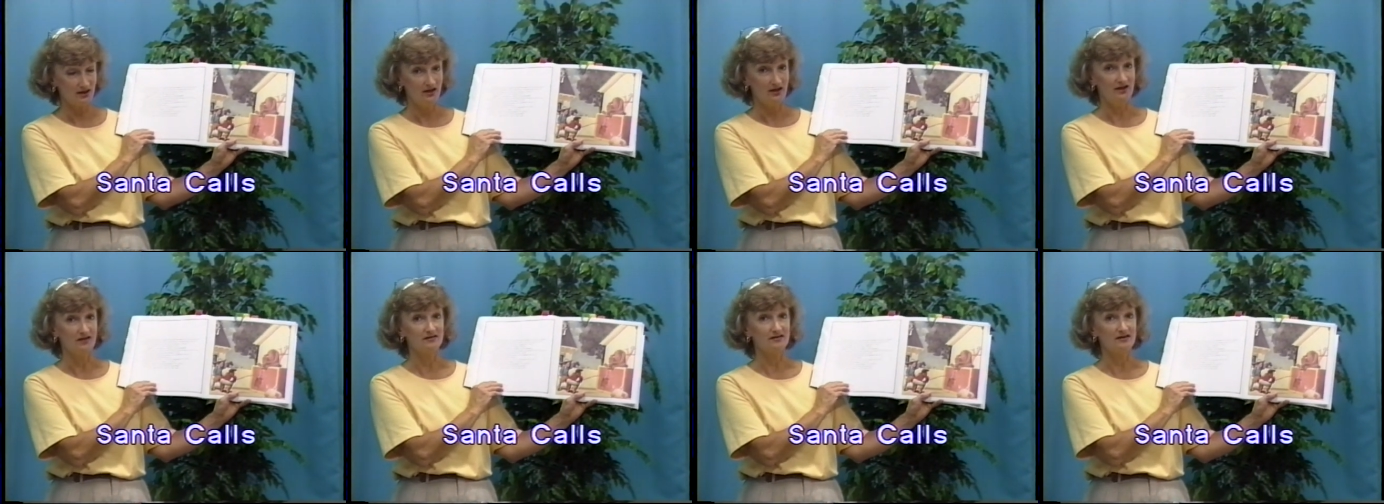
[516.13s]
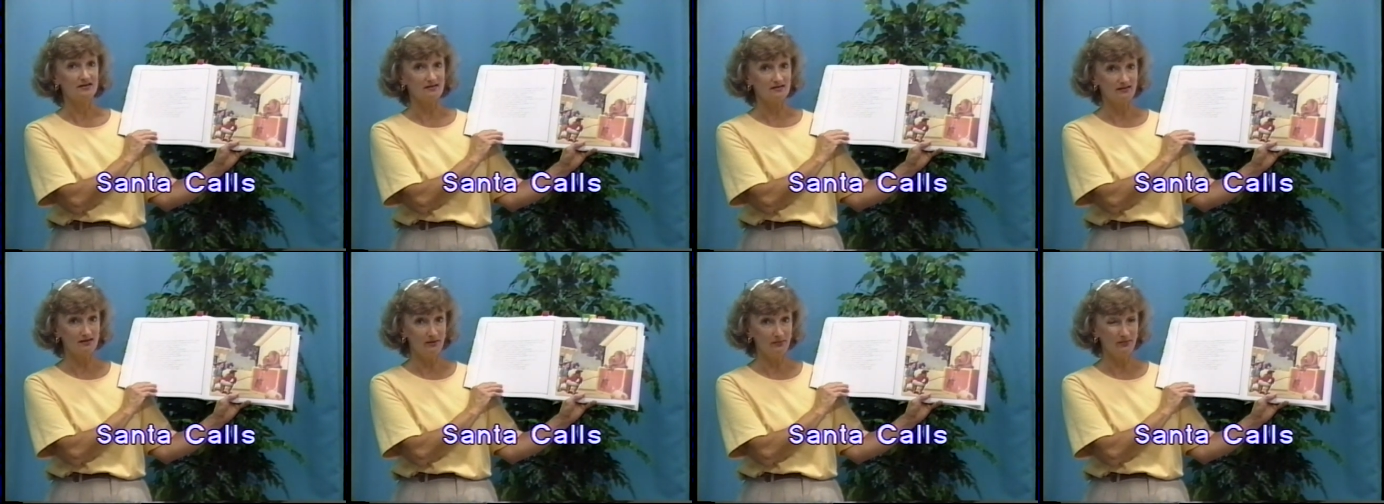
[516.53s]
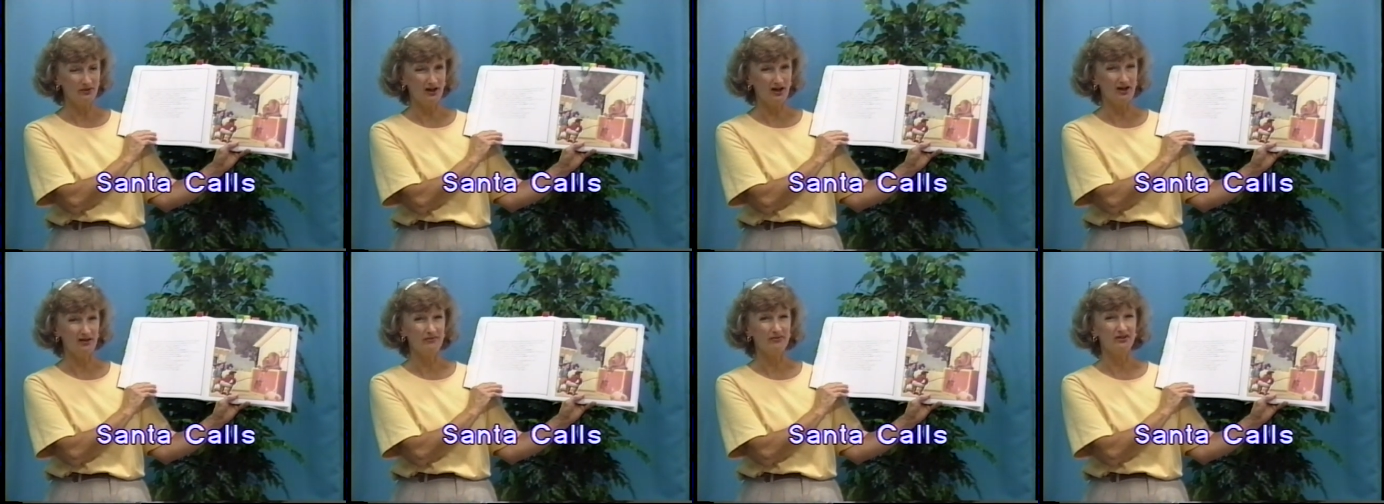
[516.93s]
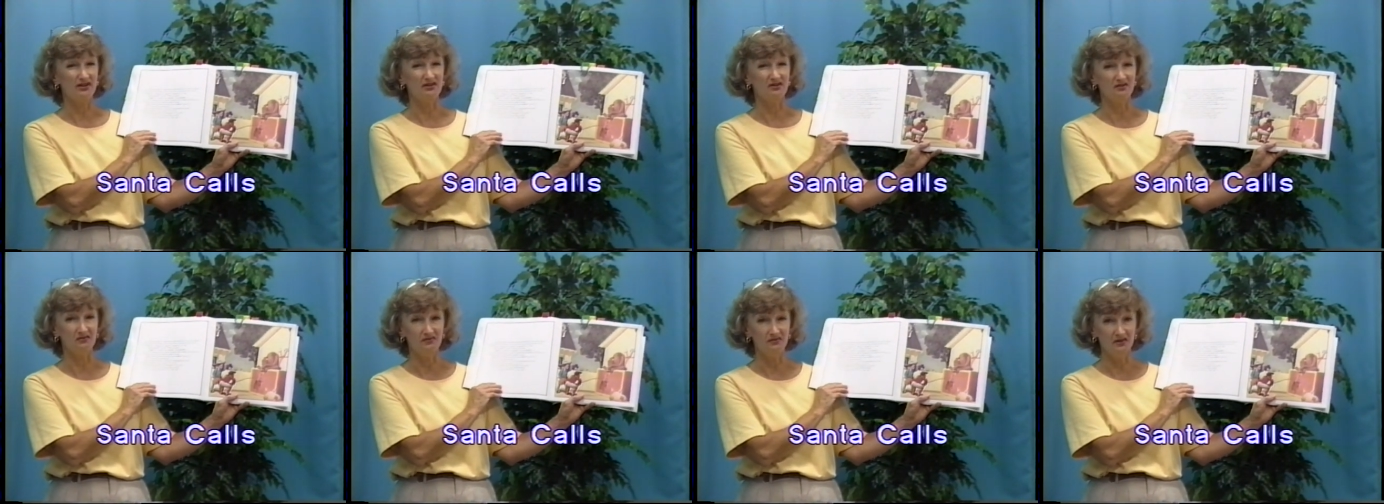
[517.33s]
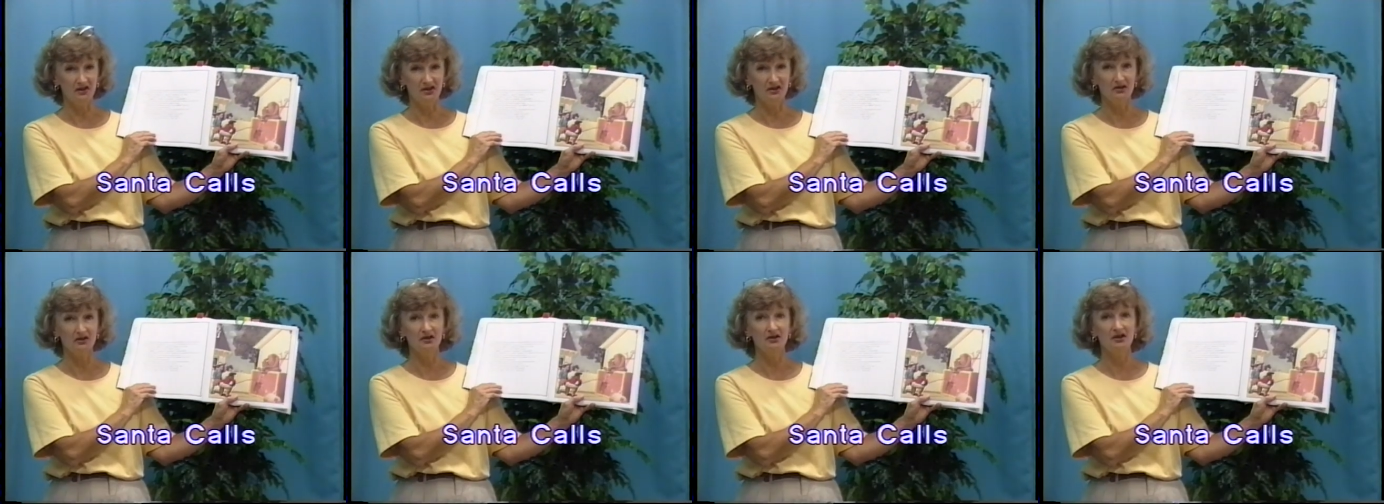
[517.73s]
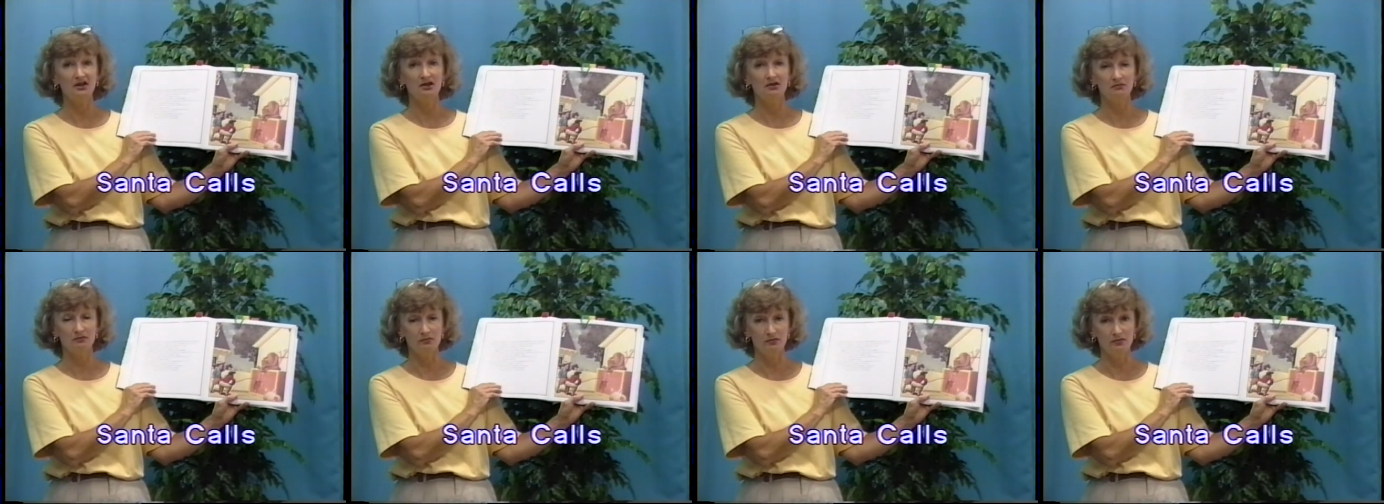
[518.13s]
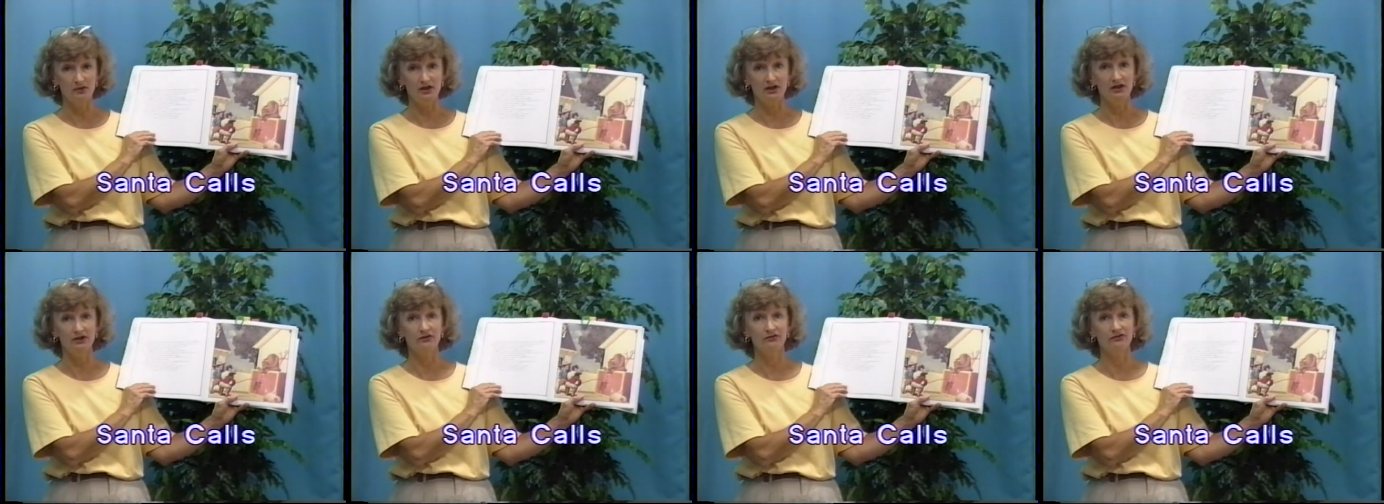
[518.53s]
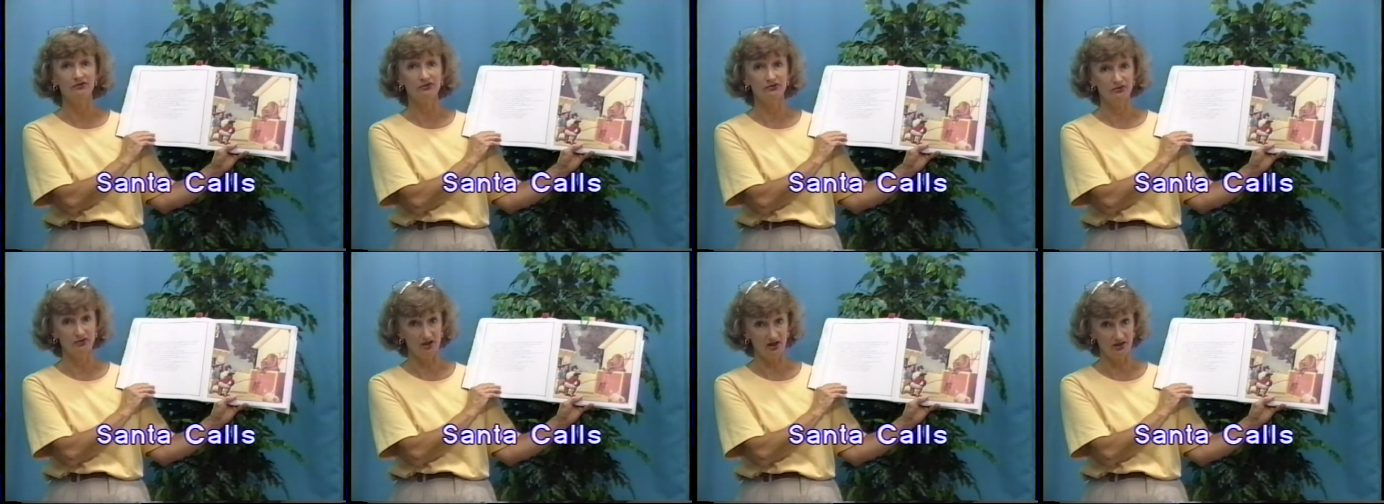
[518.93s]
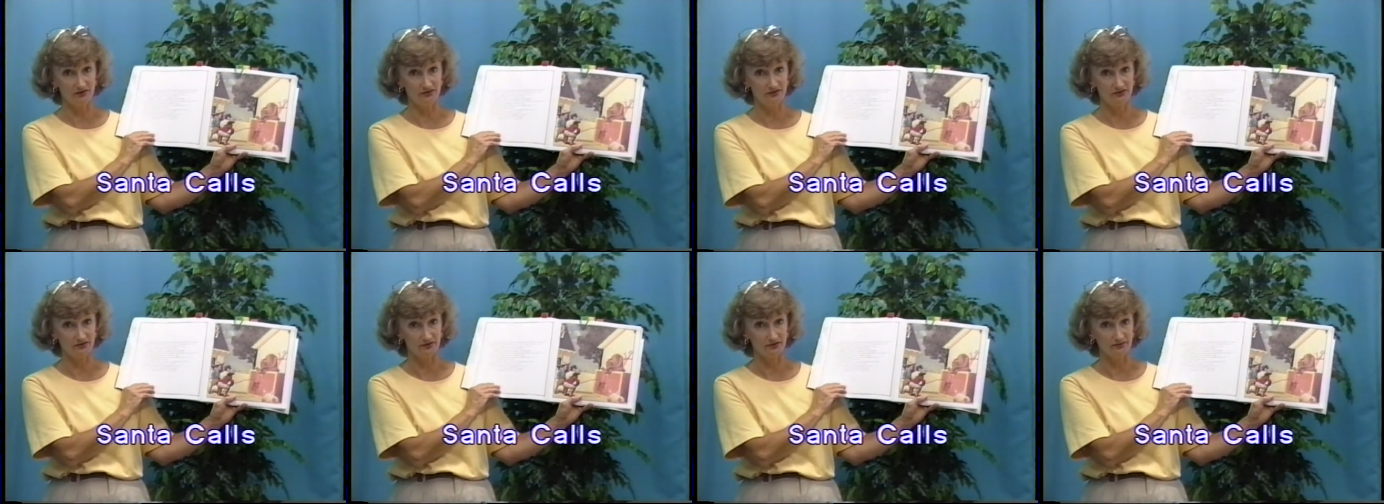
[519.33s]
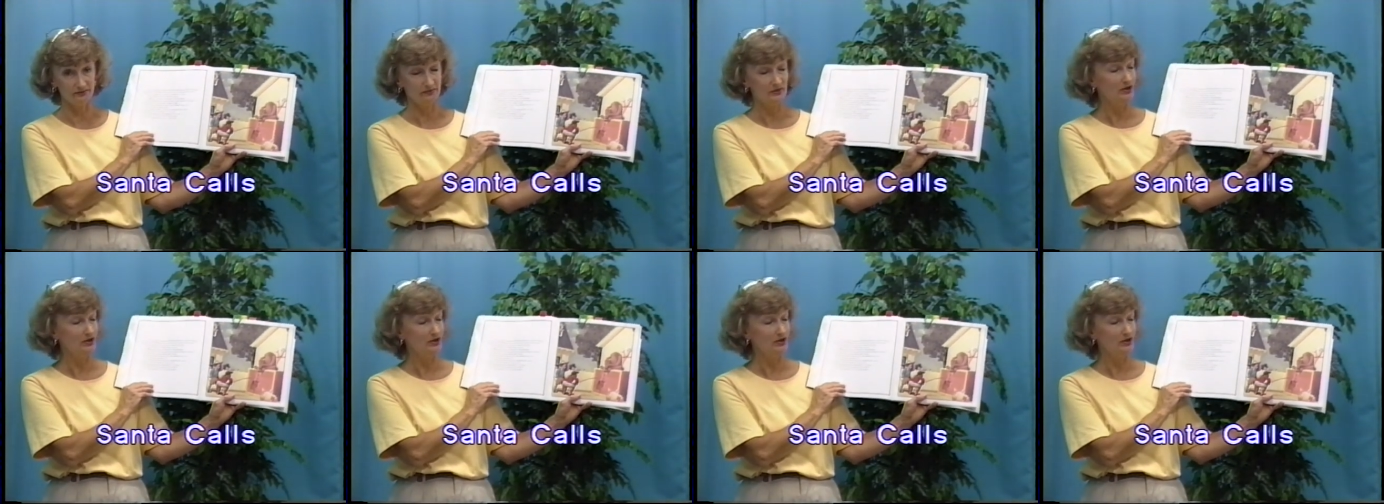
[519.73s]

is that sometimes he's very mean to Esther.